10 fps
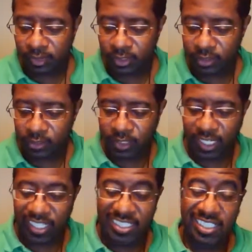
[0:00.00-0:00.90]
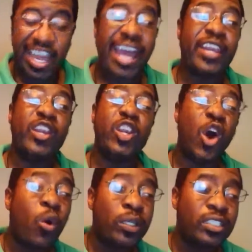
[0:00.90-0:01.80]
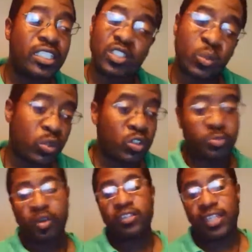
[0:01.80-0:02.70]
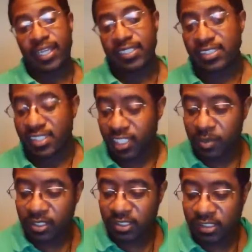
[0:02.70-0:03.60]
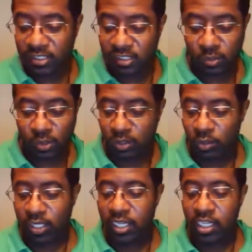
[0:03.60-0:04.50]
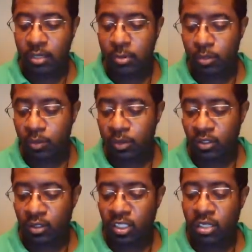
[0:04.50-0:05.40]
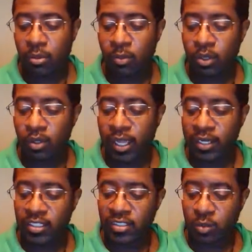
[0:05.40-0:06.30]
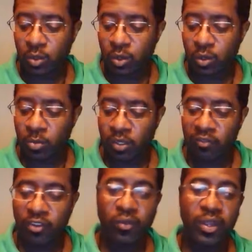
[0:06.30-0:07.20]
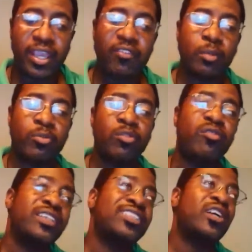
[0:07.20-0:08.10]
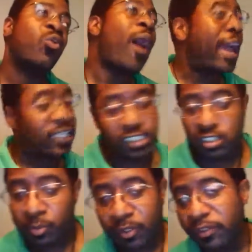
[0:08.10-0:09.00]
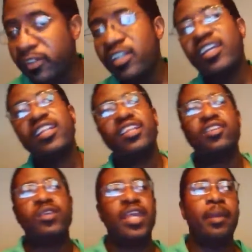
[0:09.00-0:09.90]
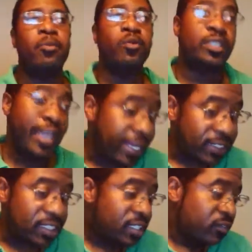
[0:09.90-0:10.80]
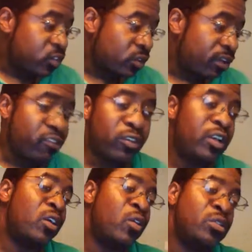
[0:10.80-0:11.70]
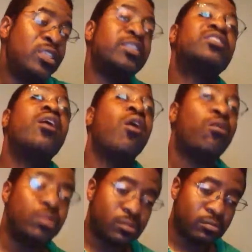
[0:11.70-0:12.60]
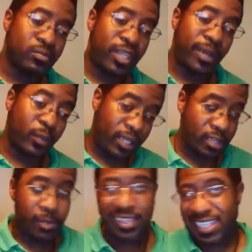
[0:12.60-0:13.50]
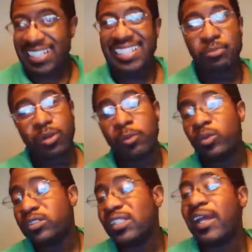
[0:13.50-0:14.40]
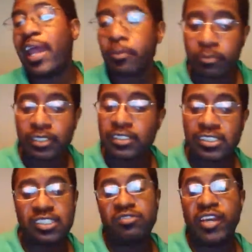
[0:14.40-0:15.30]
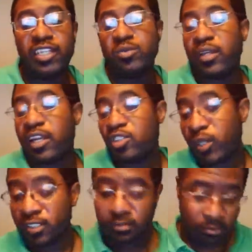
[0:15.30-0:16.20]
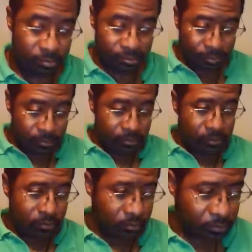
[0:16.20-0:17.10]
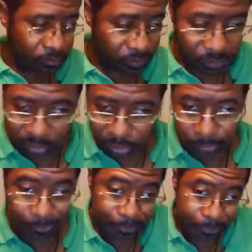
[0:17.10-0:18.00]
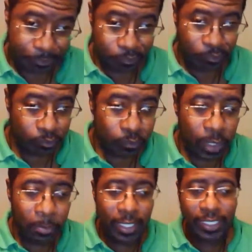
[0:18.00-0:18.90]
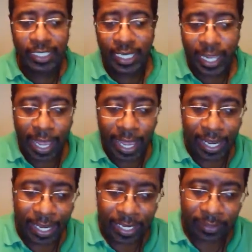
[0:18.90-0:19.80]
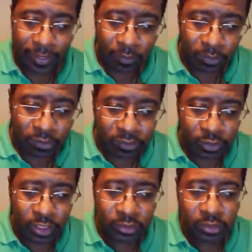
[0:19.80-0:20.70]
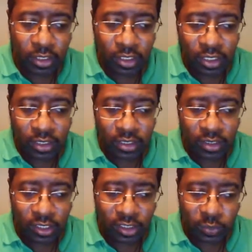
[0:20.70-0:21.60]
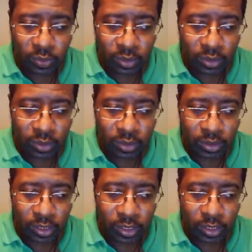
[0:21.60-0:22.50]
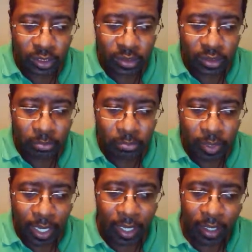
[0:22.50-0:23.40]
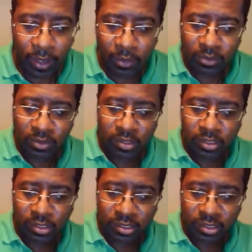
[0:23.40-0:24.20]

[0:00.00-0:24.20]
And not knowing is the worst part, like I said, because you can come up with all the ideas in the world, but if you don't have any proof as to why he disappeared, then you can't build a case. So therefore, it goes unsolved. And with him, I think that's probably what's going to happen, because he just vanished without a trace. So, but yeah, I got another one for you. This one is about